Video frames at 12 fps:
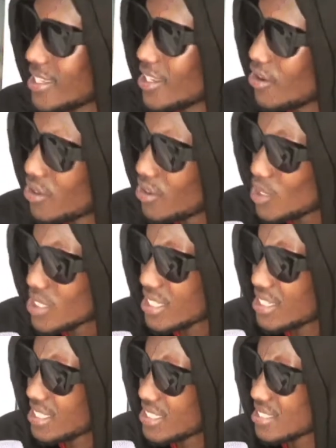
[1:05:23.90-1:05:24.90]
All
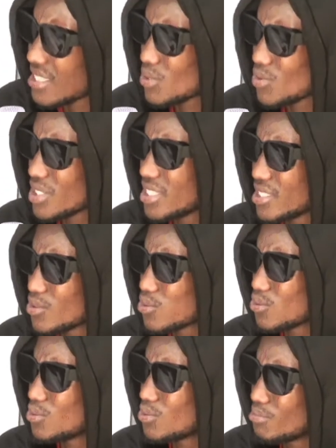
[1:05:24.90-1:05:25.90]
Western artists are switching to
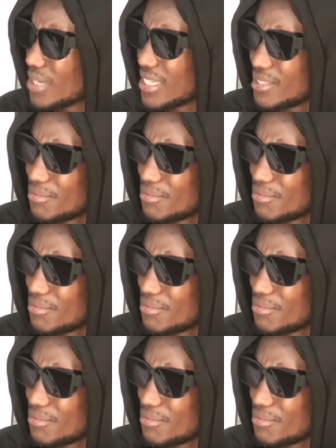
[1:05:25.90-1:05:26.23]
money.